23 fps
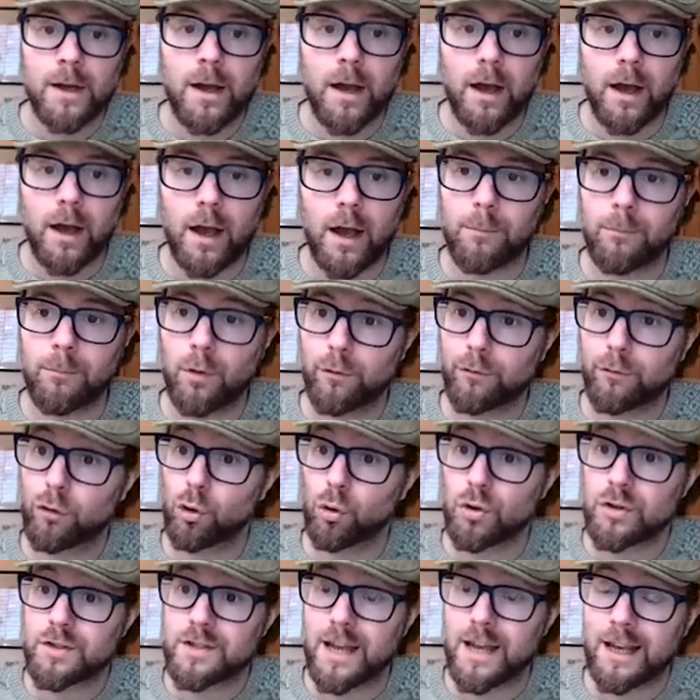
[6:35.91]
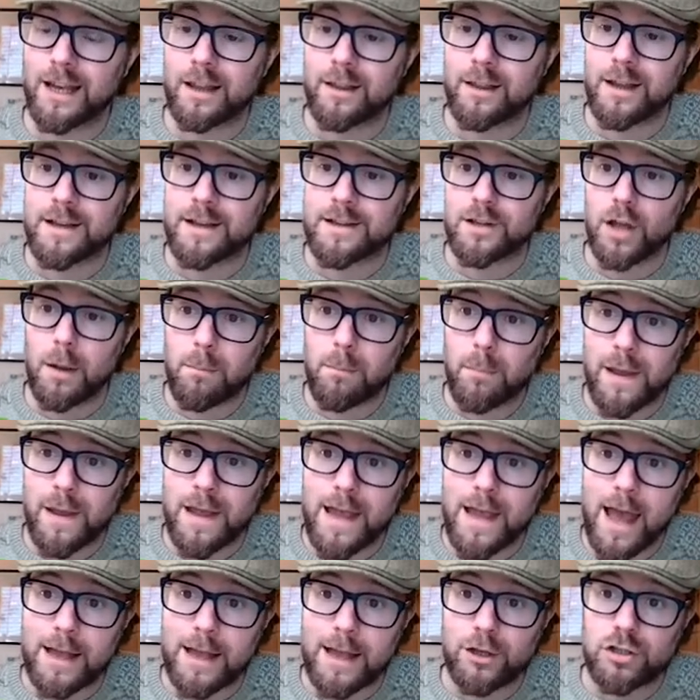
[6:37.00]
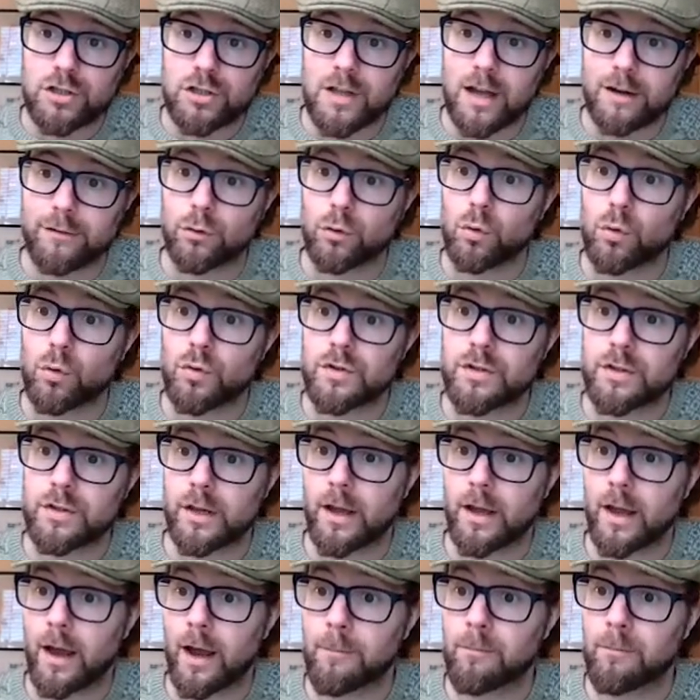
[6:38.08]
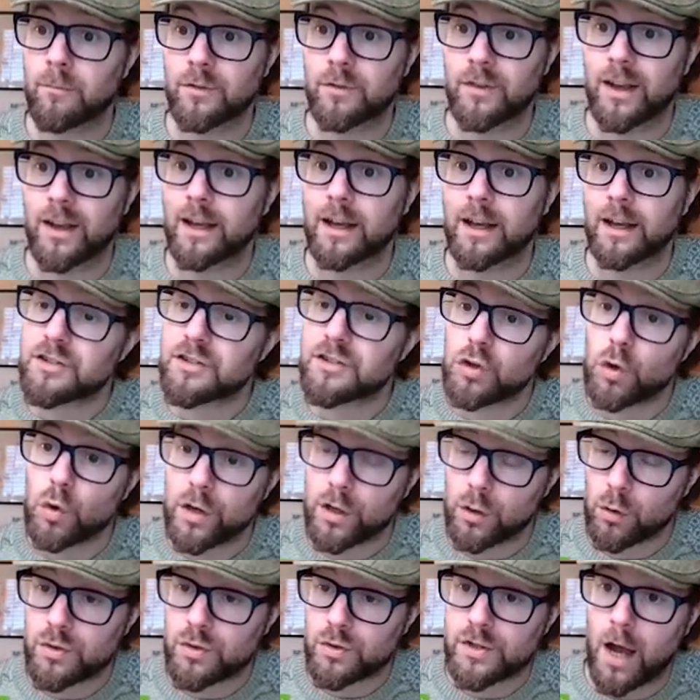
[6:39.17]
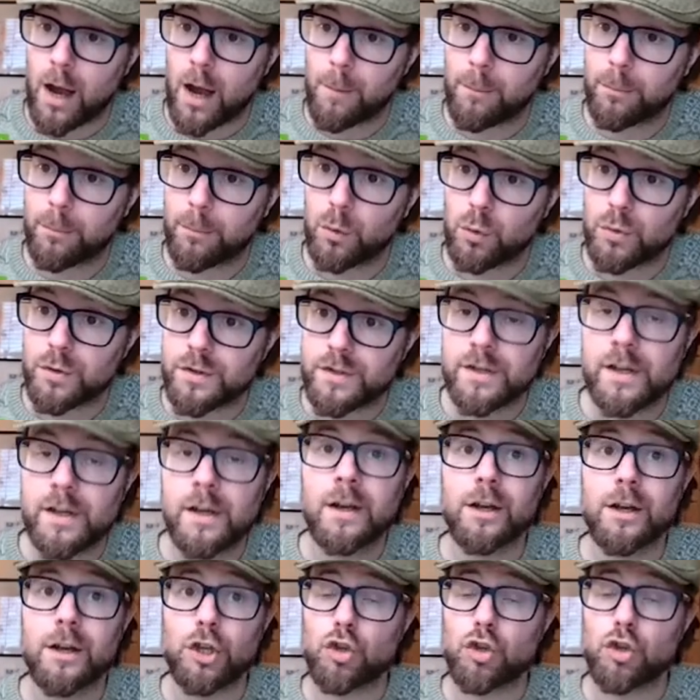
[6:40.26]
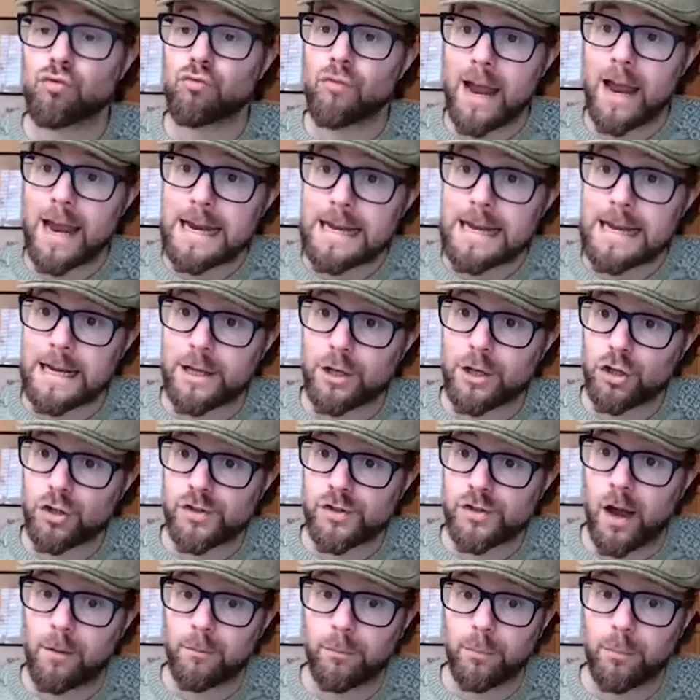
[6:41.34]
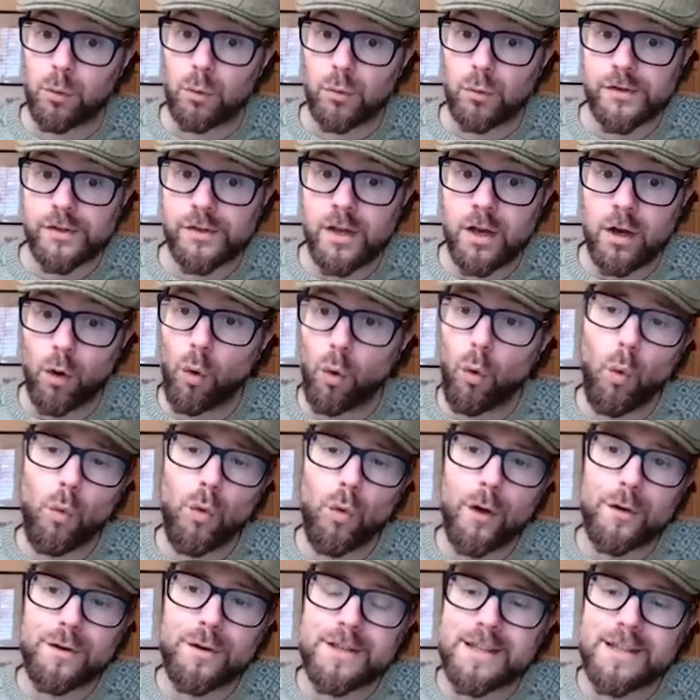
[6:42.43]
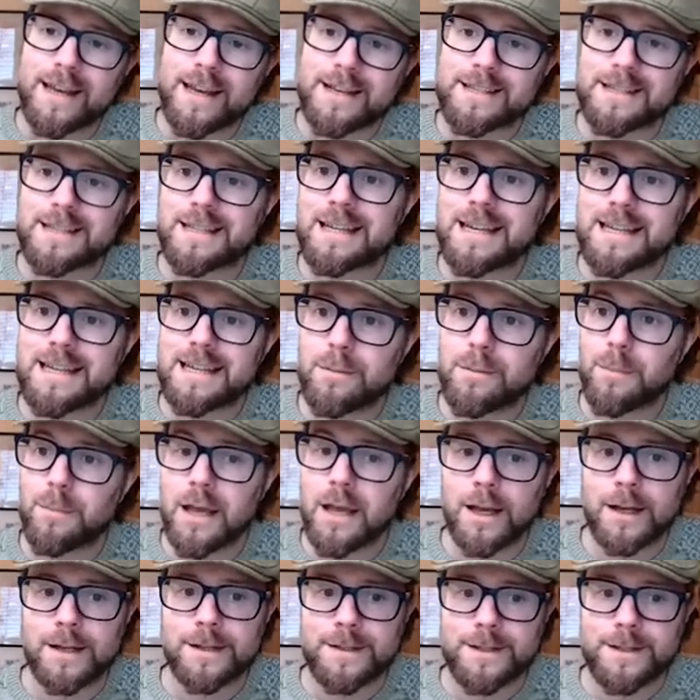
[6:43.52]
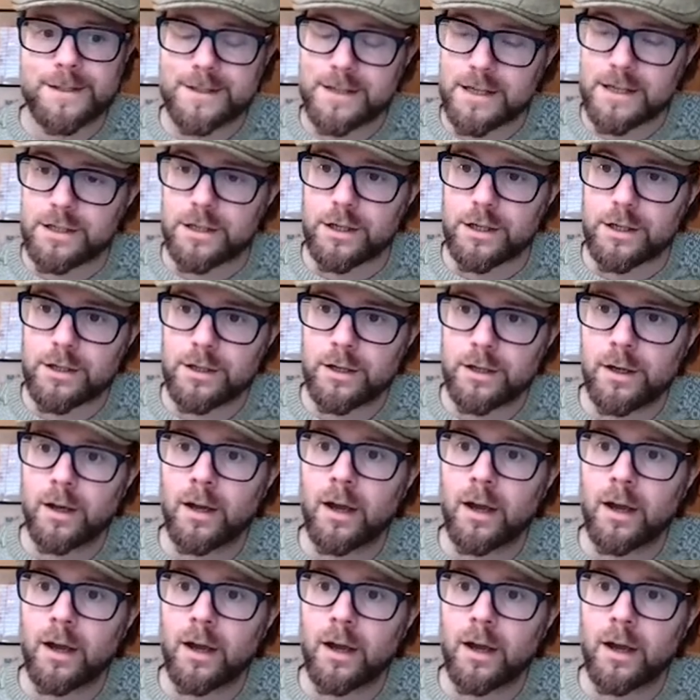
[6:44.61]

Um, of course, taking things like pH levels, um, taking soil samples, drainage samples, all those things need to be considered.